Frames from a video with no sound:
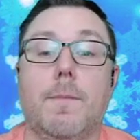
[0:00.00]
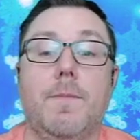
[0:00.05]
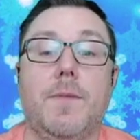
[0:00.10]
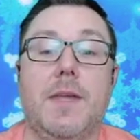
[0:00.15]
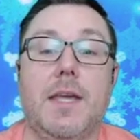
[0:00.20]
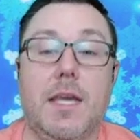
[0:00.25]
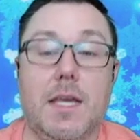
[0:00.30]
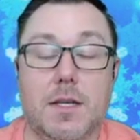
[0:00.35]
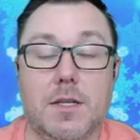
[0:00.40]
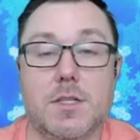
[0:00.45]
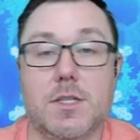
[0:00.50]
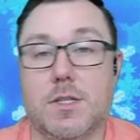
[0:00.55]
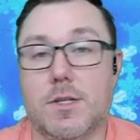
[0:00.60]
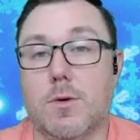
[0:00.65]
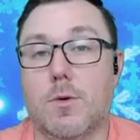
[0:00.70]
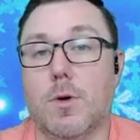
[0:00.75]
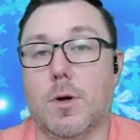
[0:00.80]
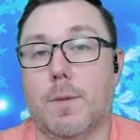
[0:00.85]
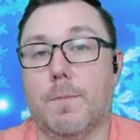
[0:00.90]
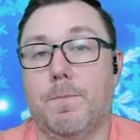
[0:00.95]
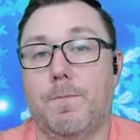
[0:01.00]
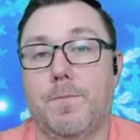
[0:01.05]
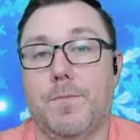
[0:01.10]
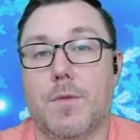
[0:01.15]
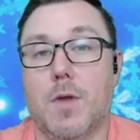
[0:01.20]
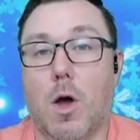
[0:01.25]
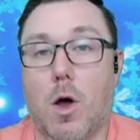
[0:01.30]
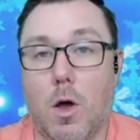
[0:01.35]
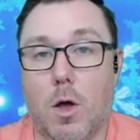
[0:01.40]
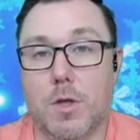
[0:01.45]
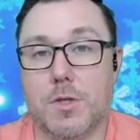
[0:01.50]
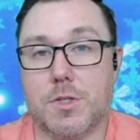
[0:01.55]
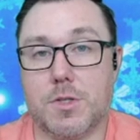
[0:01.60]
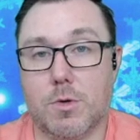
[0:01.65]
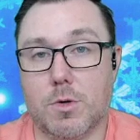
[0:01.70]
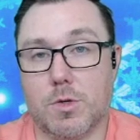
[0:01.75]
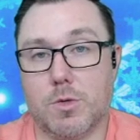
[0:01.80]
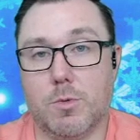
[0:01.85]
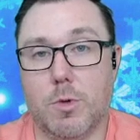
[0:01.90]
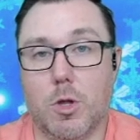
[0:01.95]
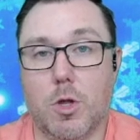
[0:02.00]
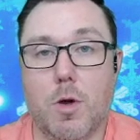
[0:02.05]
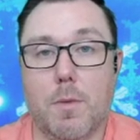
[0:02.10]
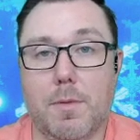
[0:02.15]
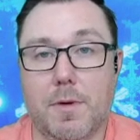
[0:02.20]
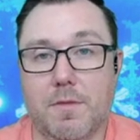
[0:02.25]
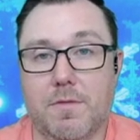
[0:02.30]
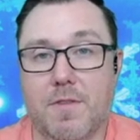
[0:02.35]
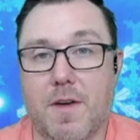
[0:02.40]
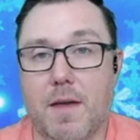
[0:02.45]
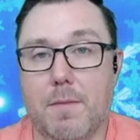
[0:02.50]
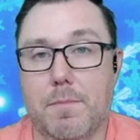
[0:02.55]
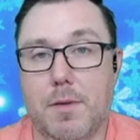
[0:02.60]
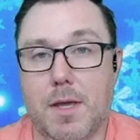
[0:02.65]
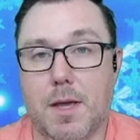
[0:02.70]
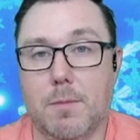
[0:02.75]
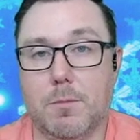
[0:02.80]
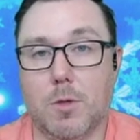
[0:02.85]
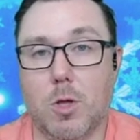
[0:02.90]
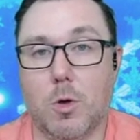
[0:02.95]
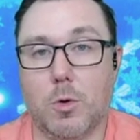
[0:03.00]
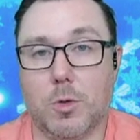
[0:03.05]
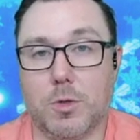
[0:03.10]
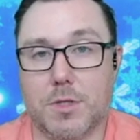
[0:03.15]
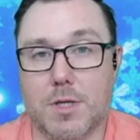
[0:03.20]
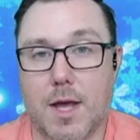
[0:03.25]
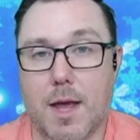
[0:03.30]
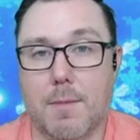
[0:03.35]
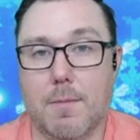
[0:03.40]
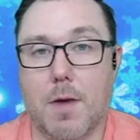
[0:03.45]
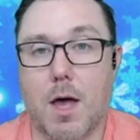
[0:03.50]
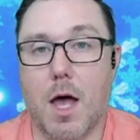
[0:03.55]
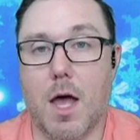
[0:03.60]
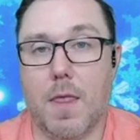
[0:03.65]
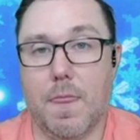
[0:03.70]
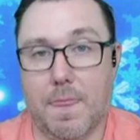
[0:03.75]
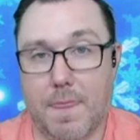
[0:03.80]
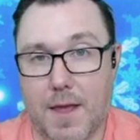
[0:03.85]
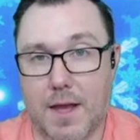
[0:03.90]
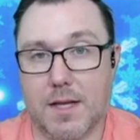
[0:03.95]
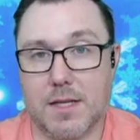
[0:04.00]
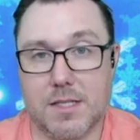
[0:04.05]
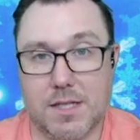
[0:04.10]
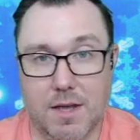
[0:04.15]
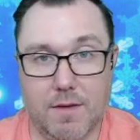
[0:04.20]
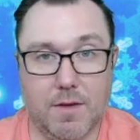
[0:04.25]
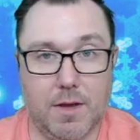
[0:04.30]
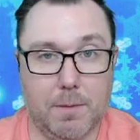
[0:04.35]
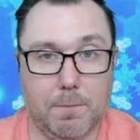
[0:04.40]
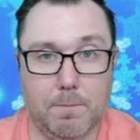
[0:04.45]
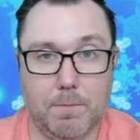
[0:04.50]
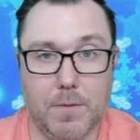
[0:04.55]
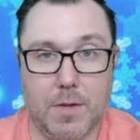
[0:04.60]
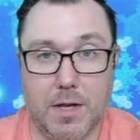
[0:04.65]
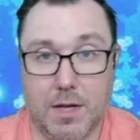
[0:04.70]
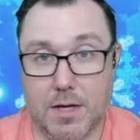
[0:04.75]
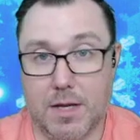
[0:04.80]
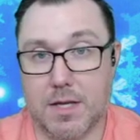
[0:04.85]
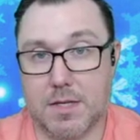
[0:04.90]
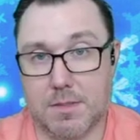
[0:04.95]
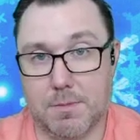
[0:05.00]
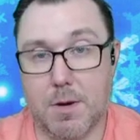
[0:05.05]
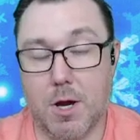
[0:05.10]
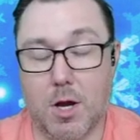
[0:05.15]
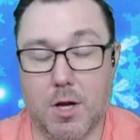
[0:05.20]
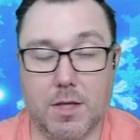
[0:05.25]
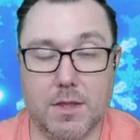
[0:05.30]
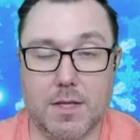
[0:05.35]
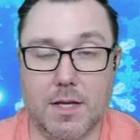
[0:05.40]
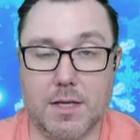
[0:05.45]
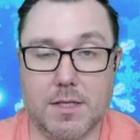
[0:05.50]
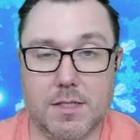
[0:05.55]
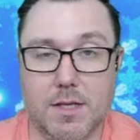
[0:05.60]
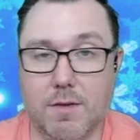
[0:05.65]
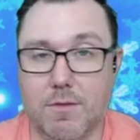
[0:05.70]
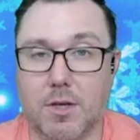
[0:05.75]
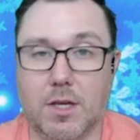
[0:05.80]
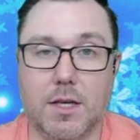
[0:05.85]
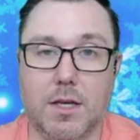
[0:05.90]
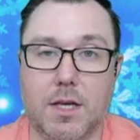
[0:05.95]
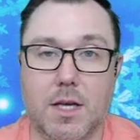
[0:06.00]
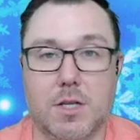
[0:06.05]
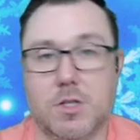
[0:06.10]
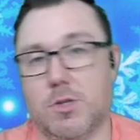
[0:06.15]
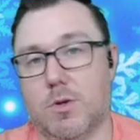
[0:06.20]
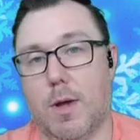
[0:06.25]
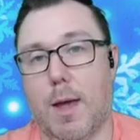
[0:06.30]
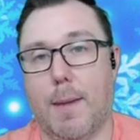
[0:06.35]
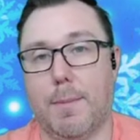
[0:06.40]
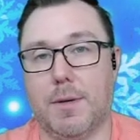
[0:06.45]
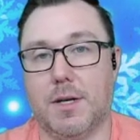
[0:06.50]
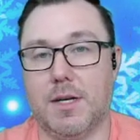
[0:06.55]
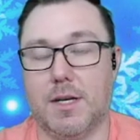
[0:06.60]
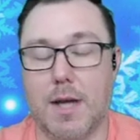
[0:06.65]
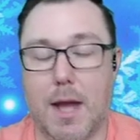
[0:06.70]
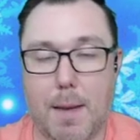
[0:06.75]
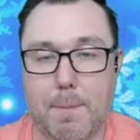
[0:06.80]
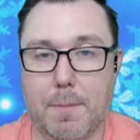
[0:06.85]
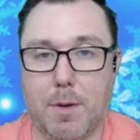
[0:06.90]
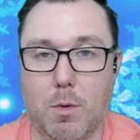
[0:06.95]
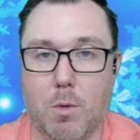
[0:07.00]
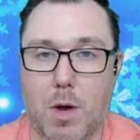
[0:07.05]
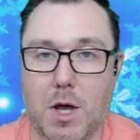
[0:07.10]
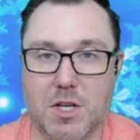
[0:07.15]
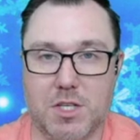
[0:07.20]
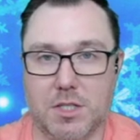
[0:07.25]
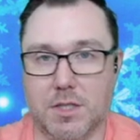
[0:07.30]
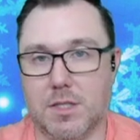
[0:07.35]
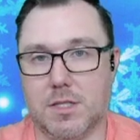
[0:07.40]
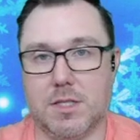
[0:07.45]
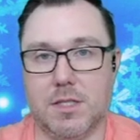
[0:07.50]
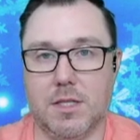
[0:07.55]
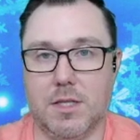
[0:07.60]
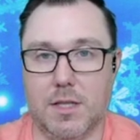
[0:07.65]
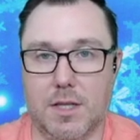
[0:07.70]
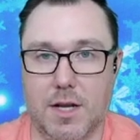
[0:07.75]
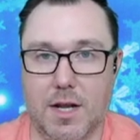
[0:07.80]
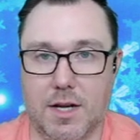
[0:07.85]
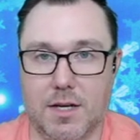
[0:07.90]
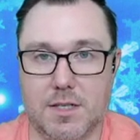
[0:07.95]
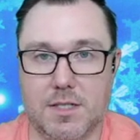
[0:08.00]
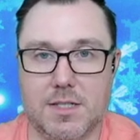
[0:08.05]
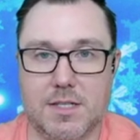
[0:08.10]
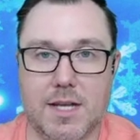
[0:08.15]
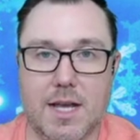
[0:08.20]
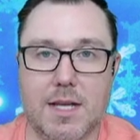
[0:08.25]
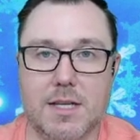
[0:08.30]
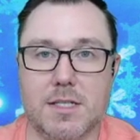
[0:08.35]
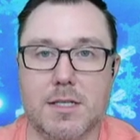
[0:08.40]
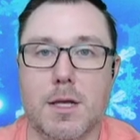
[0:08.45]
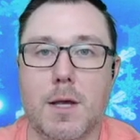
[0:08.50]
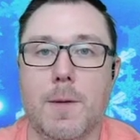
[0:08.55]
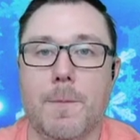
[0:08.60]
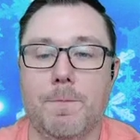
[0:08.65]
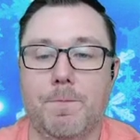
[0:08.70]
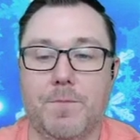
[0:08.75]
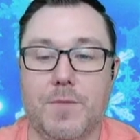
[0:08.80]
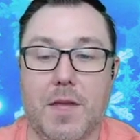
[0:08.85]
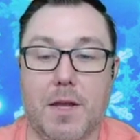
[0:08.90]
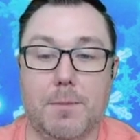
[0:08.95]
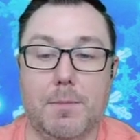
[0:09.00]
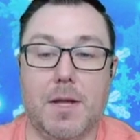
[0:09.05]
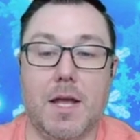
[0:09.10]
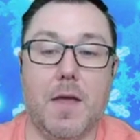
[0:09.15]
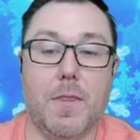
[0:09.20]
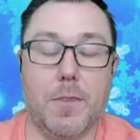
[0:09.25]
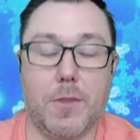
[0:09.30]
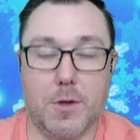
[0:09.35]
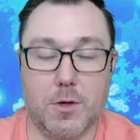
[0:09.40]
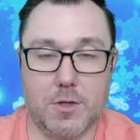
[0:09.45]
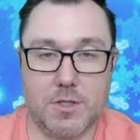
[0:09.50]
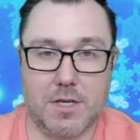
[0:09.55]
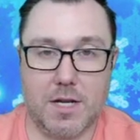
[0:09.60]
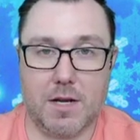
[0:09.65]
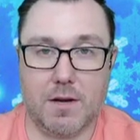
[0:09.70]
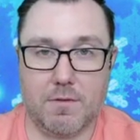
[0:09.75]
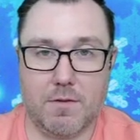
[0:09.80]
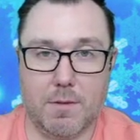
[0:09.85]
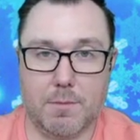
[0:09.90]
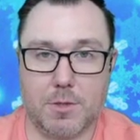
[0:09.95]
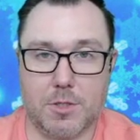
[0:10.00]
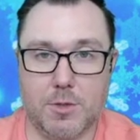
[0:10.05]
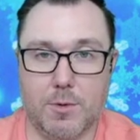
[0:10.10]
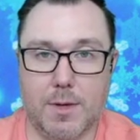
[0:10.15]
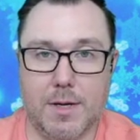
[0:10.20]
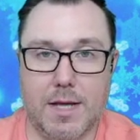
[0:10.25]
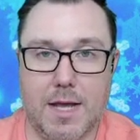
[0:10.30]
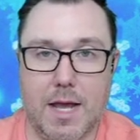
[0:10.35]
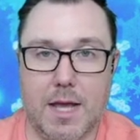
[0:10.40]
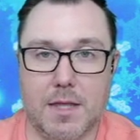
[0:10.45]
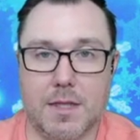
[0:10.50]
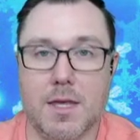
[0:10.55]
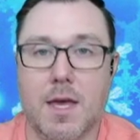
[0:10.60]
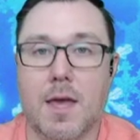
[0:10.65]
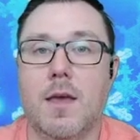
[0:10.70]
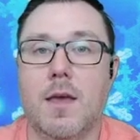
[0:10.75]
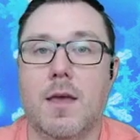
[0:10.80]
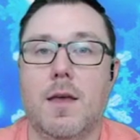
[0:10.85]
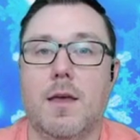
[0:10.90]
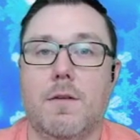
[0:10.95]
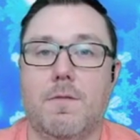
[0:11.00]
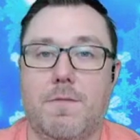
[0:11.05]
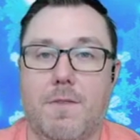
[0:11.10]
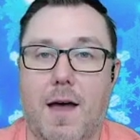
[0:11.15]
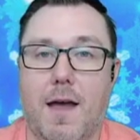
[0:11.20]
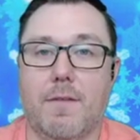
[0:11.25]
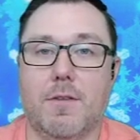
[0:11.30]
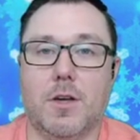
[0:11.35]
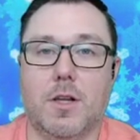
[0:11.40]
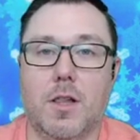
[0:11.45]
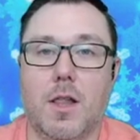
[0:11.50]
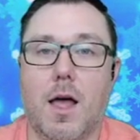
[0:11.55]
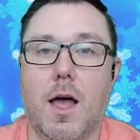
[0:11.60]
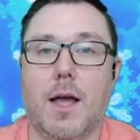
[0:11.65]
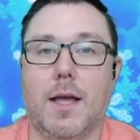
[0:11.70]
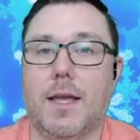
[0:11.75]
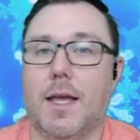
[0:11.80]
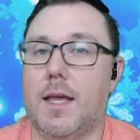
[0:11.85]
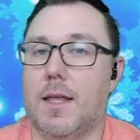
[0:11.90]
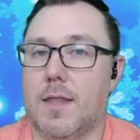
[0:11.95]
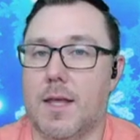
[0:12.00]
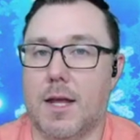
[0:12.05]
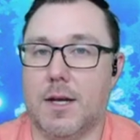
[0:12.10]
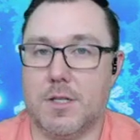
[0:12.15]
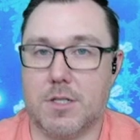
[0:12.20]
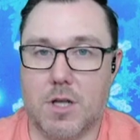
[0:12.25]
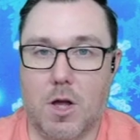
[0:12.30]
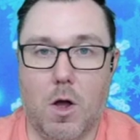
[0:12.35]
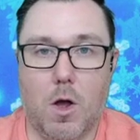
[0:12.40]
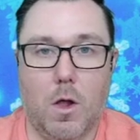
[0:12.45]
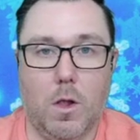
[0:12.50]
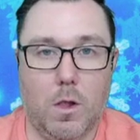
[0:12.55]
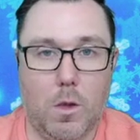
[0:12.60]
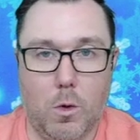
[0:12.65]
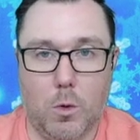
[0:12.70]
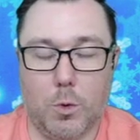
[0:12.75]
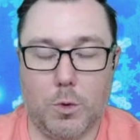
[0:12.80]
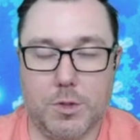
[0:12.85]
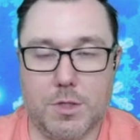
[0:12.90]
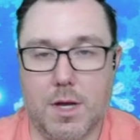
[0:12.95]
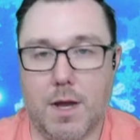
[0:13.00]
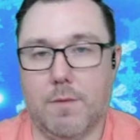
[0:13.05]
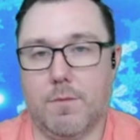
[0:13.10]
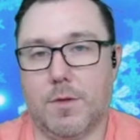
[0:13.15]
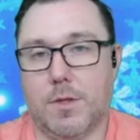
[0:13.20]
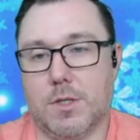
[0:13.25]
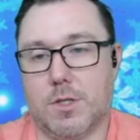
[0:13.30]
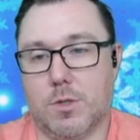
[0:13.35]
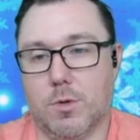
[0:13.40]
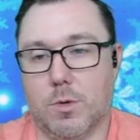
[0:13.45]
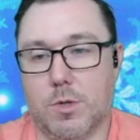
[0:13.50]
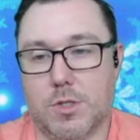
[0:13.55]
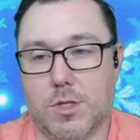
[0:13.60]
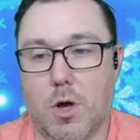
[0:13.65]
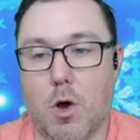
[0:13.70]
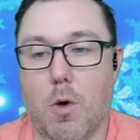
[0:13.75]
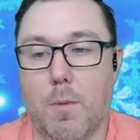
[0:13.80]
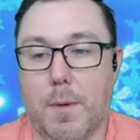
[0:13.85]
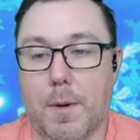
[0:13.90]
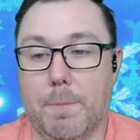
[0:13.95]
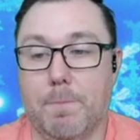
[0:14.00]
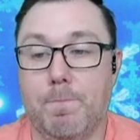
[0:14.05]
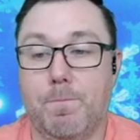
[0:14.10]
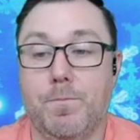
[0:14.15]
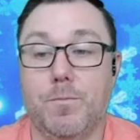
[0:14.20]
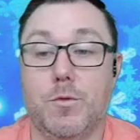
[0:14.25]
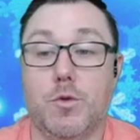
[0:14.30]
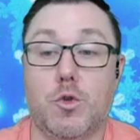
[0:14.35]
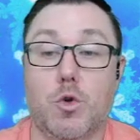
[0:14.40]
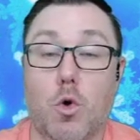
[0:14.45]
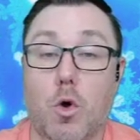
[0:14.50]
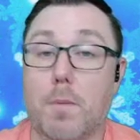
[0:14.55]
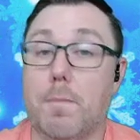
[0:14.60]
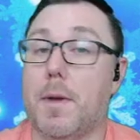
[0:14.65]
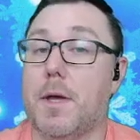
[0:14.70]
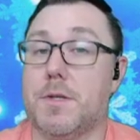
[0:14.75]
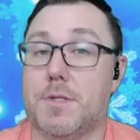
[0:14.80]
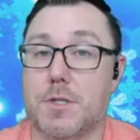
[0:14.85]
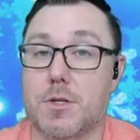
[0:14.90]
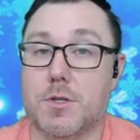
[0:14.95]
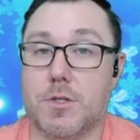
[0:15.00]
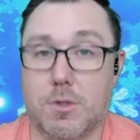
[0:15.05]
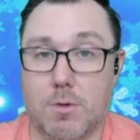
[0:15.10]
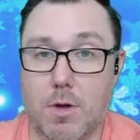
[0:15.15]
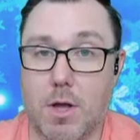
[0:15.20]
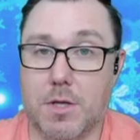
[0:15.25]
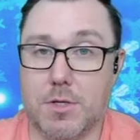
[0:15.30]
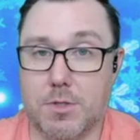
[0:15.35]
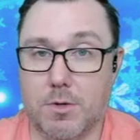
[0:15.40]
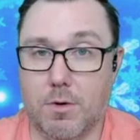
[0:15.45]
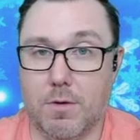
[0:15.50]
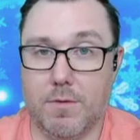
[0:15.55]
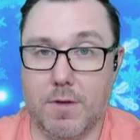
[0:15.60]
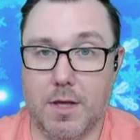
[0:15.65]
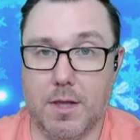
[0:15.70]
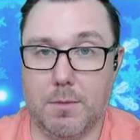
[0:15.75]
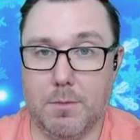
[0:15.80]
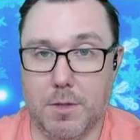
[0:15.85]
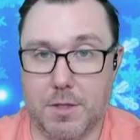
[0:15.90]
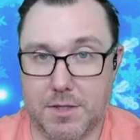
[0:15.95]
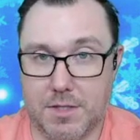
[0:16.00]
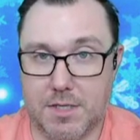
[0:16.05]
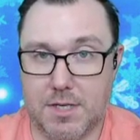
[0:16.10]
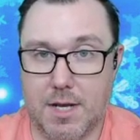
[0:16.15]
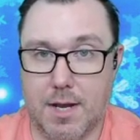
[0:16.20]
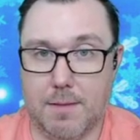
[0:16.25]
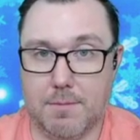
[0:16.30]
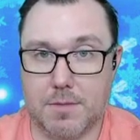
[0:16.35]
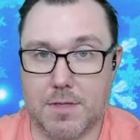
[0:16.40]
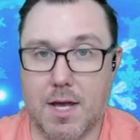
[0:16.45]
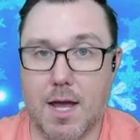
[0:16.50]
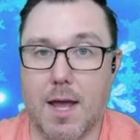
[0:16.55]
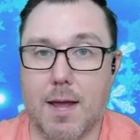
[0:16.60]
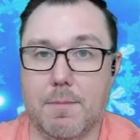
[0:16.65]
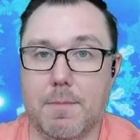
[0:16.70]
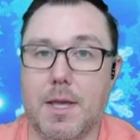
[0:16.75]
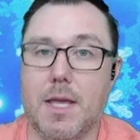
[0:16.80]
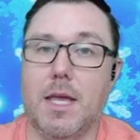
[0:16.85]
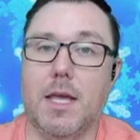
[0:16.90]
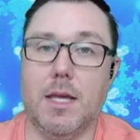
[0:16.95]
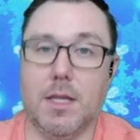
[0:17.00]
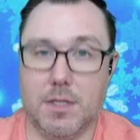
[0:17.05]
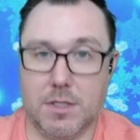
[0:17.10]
In store, all stores will open at 5 p.m. local time on Thanksgiving, and that's American Thanksgiving, in case you happen to not be watching this in the United States. That'll be on Thursday, November 28th, 5 o'clock, and that is all local time for the stores to open. Doorbusters are also available at the same time in